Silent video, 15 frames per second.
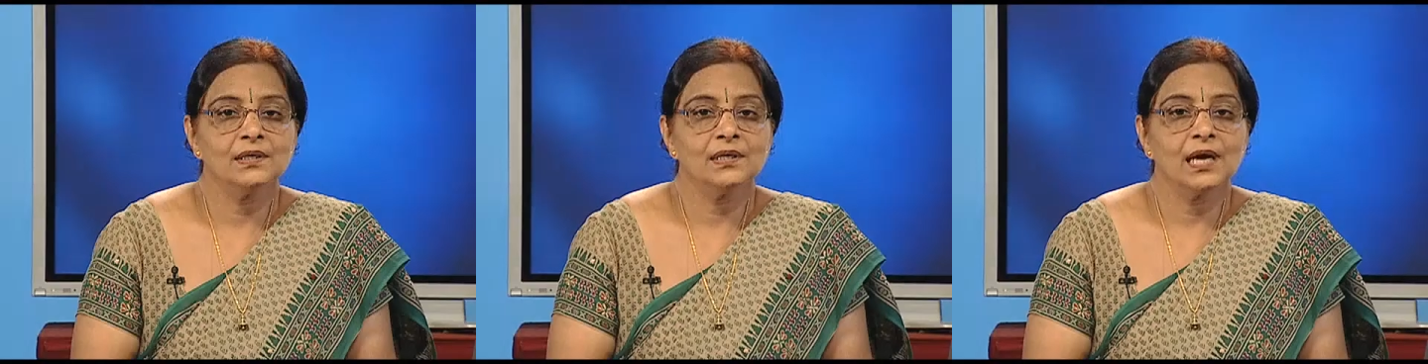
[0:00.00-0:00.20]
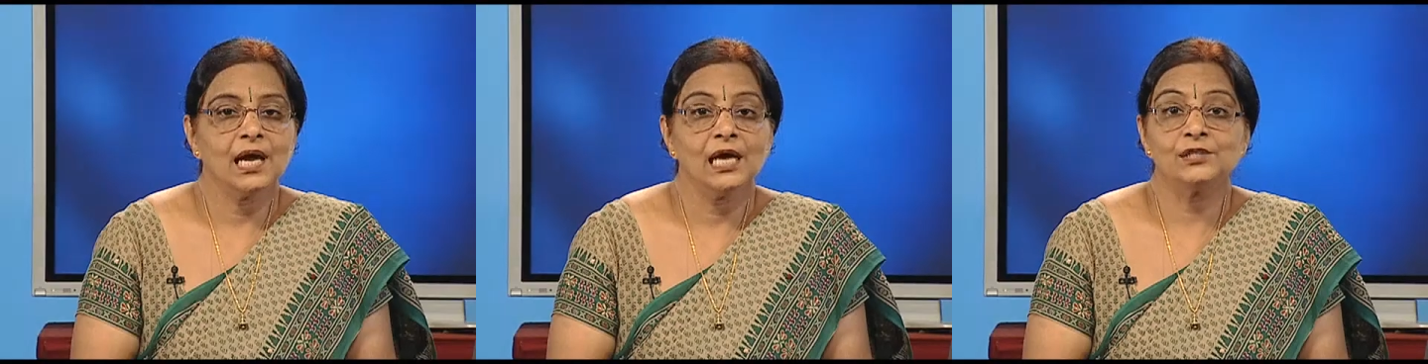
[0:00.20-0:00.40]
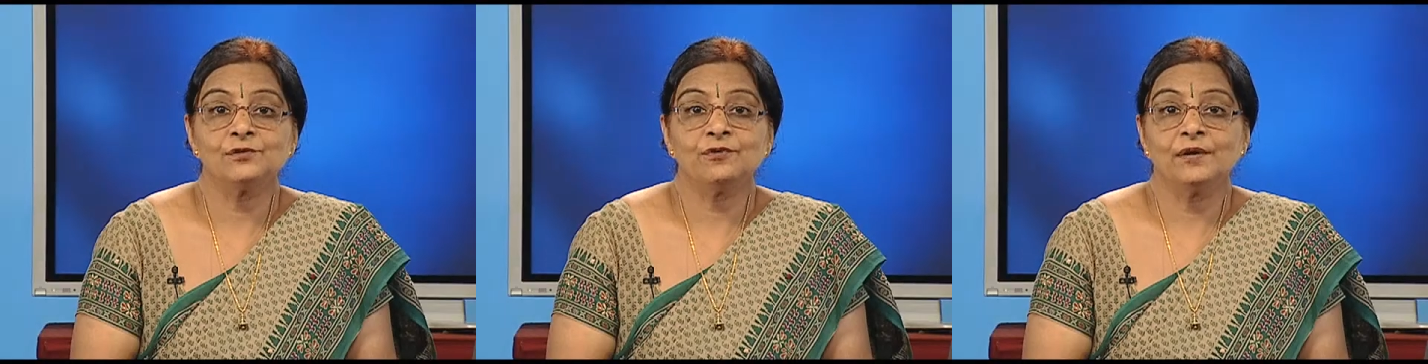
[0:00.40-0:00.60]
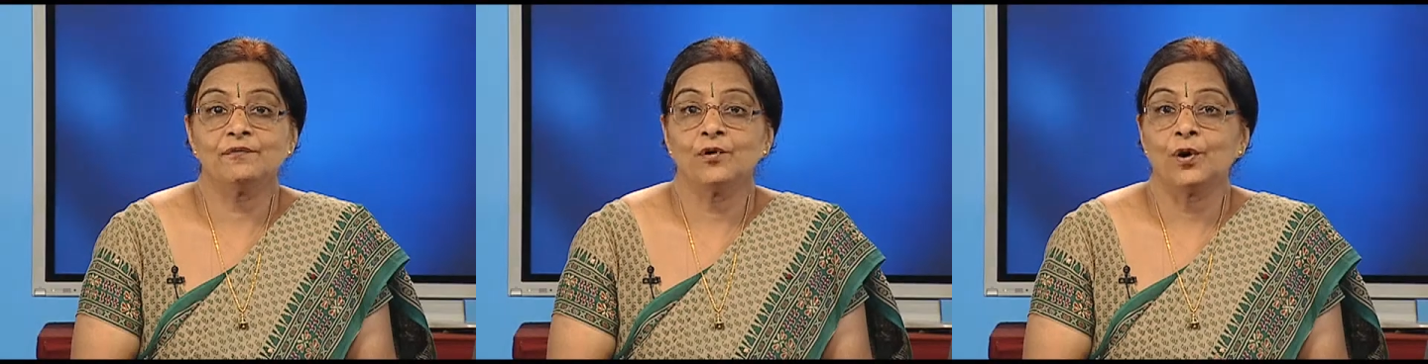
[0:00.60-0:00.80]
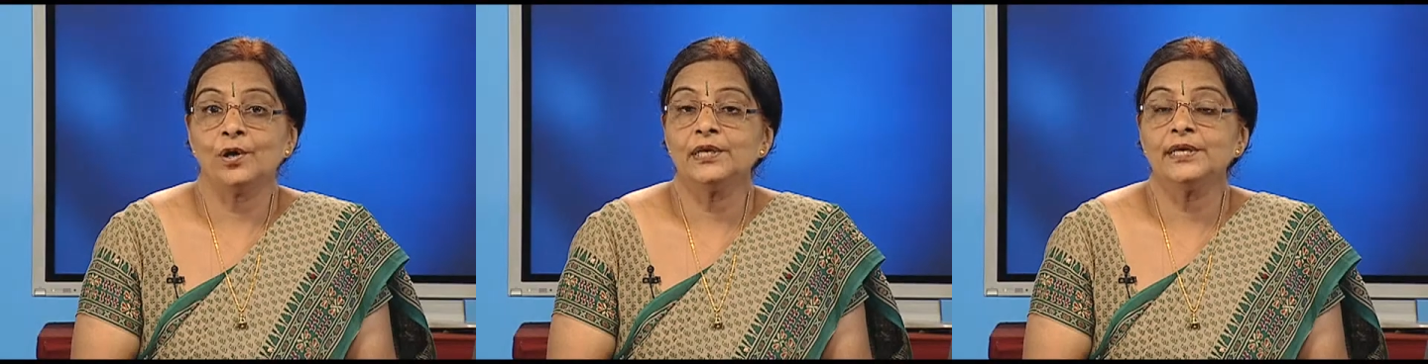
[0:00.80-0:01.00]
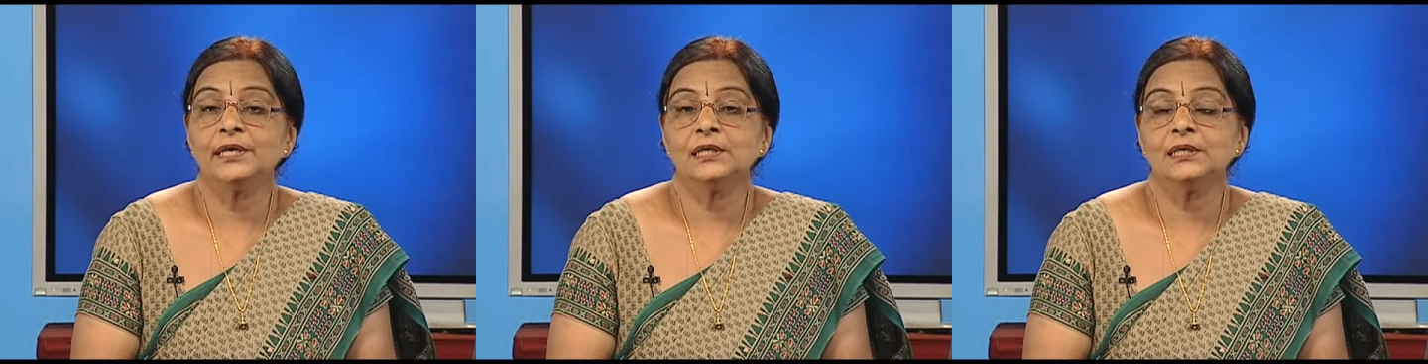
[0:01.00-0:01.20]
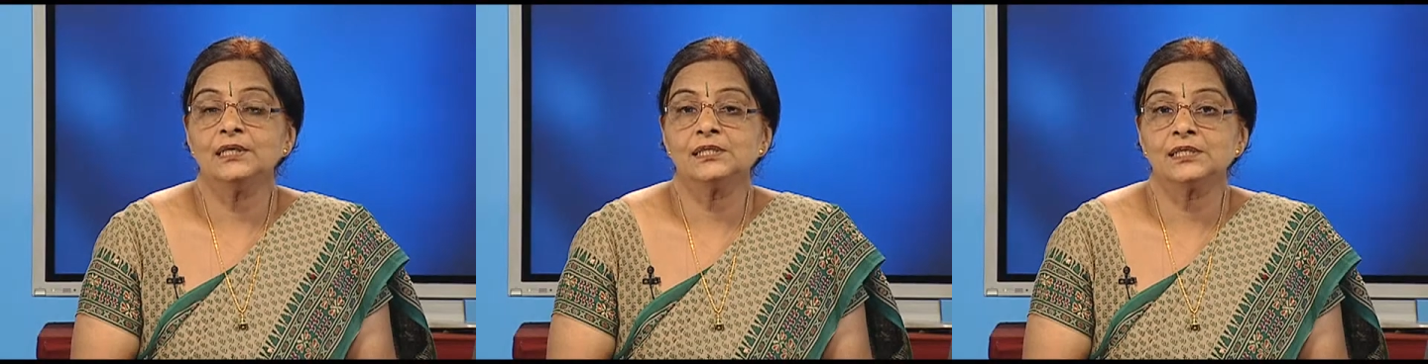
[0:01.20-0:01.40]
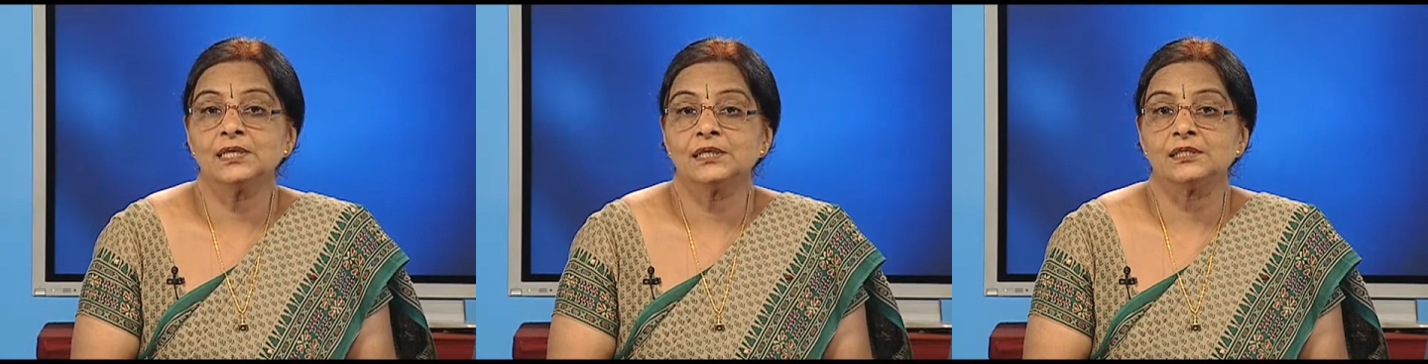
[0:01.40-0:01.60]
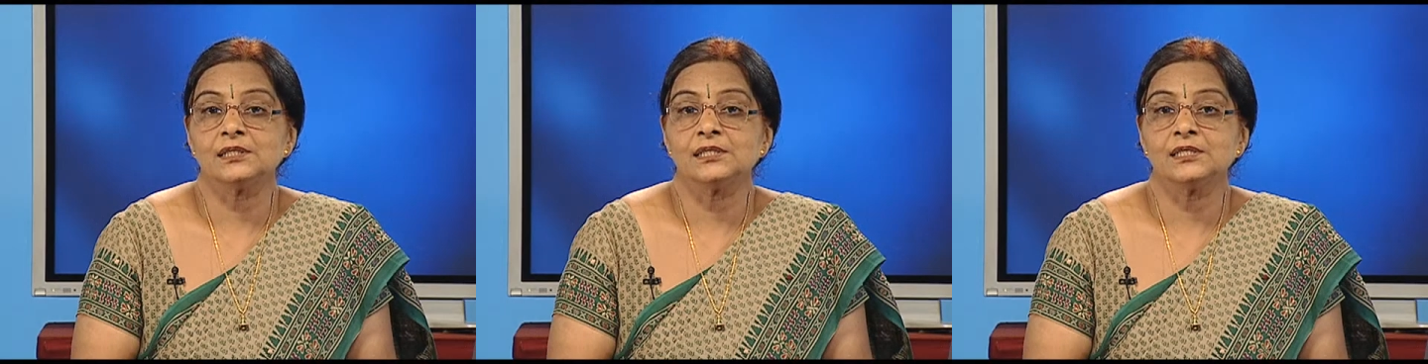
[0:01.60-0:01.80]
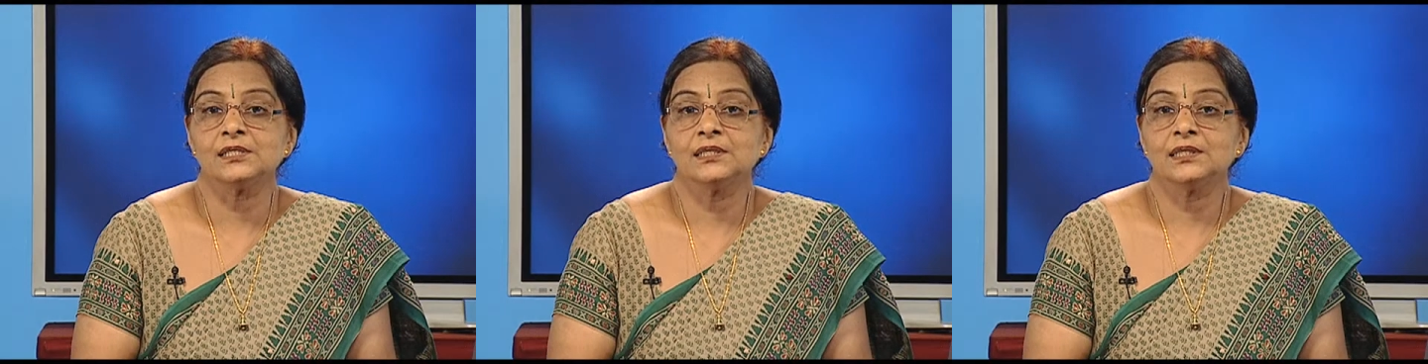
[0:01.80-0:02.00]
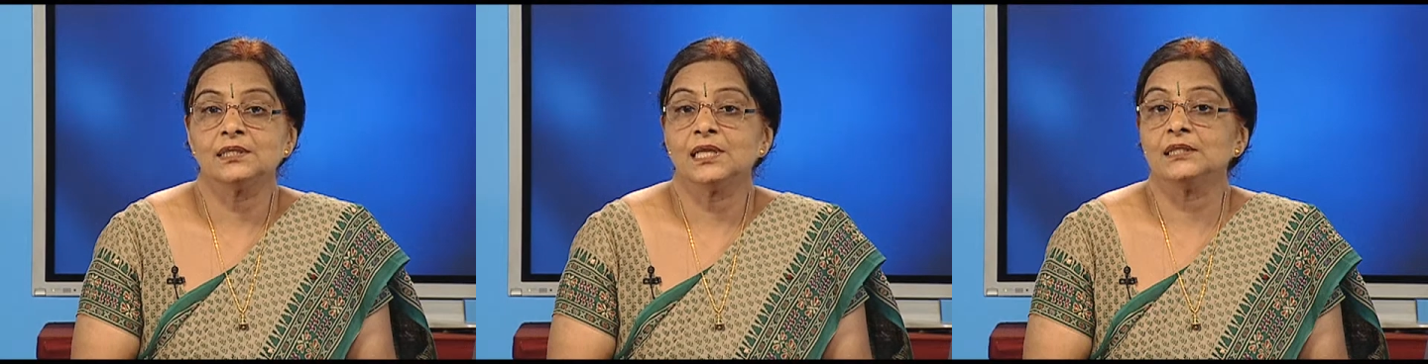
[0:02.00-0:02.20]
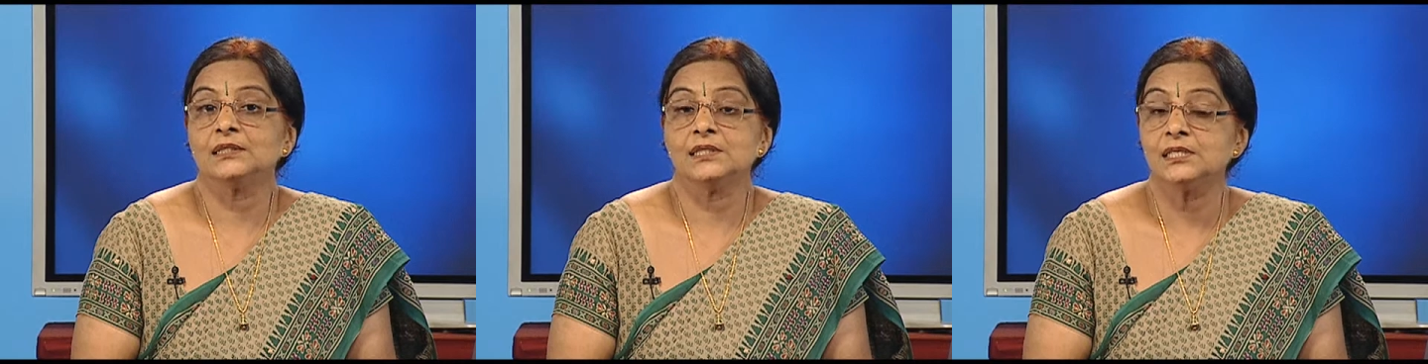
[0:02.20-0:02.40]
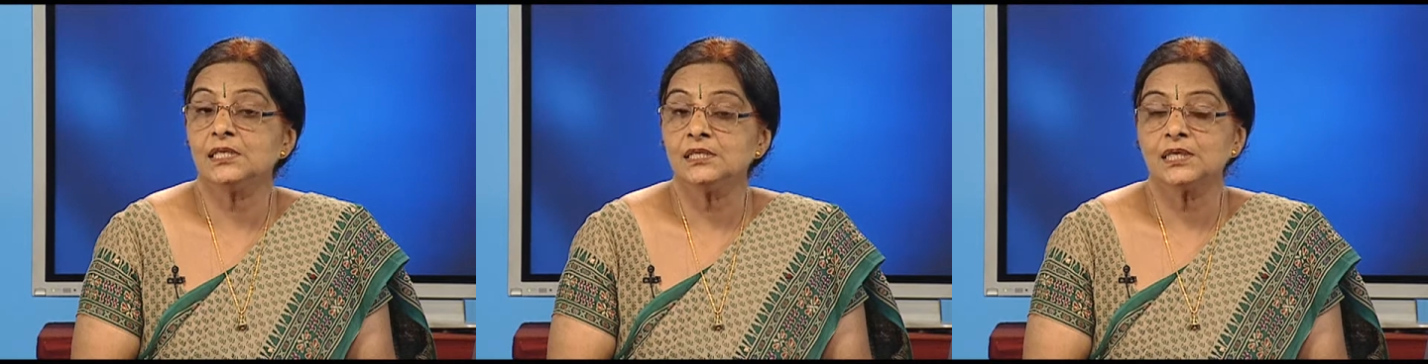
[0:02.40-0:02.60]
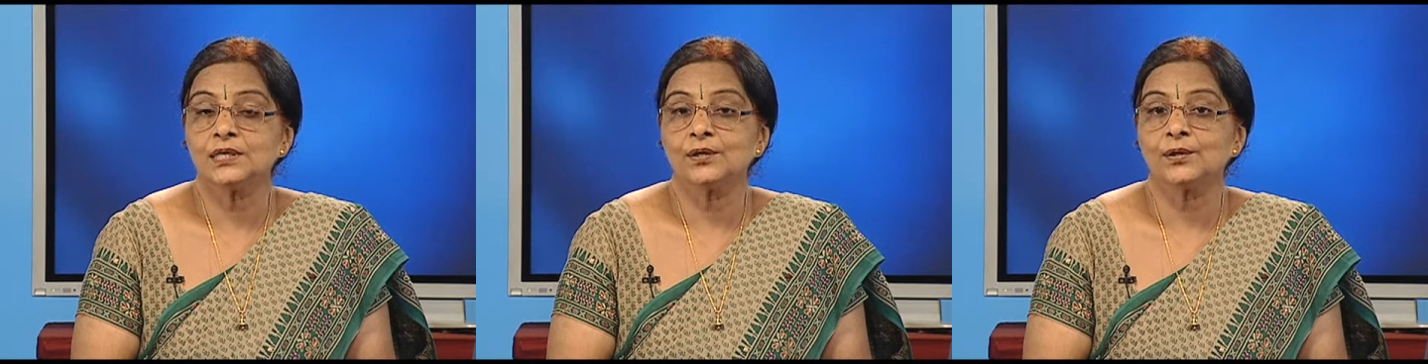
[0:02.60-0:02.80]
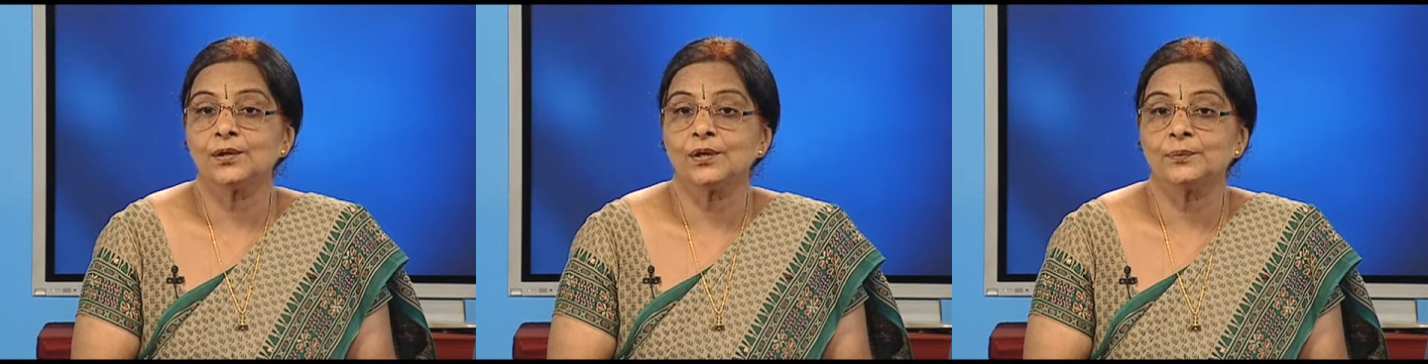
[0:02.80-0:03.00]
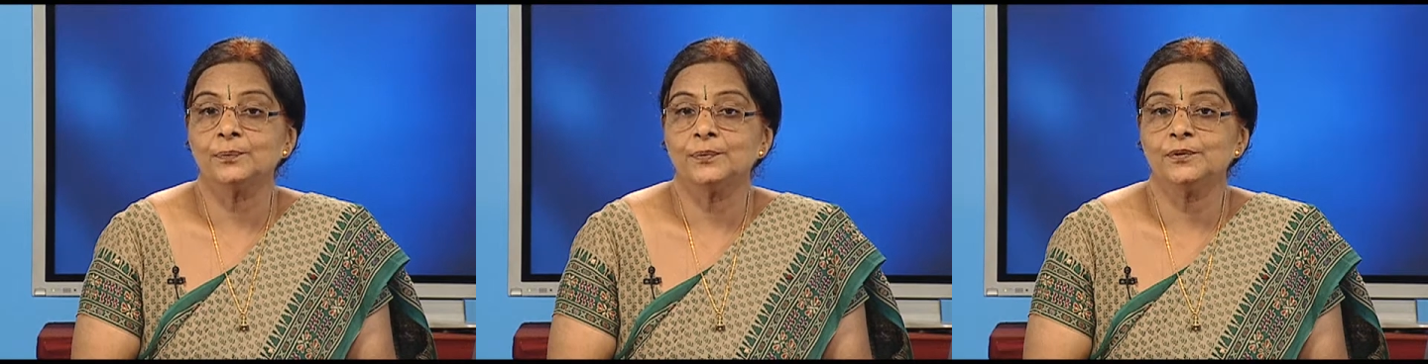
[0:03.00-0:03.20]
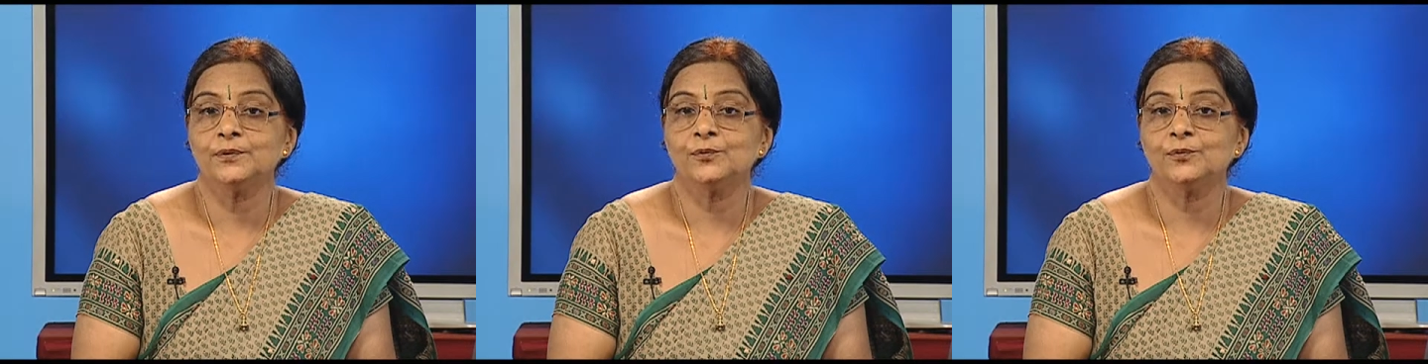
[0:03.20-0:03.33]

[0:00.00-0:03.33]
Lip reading: as we have already discussed that this is a crop